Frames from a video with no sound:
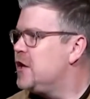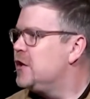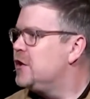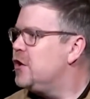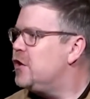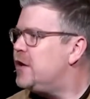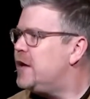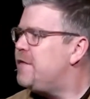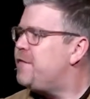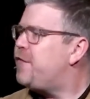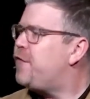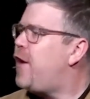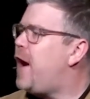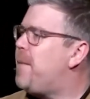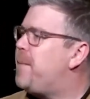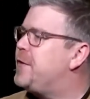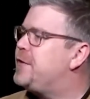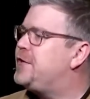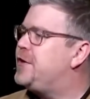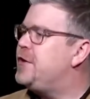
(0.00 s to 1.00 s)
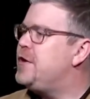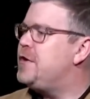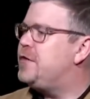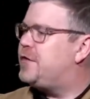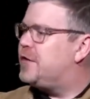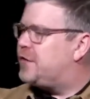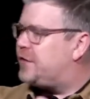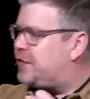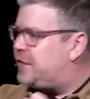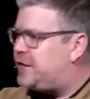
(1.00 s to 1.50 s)
looking for
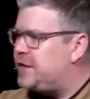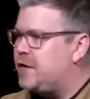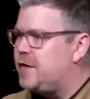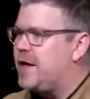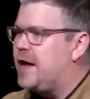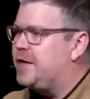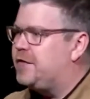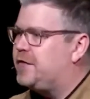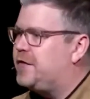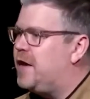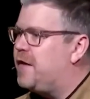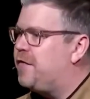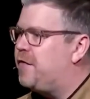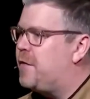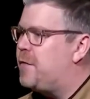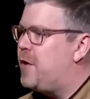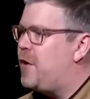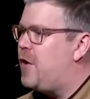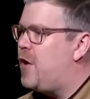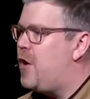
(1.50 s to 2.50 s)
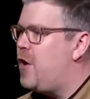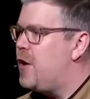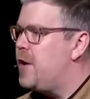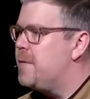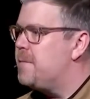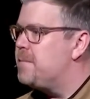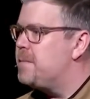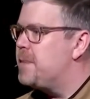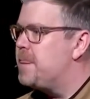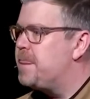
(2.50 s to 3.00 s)
opportunities to steal that stuff from our
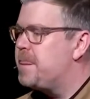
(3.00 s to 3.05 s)
heart.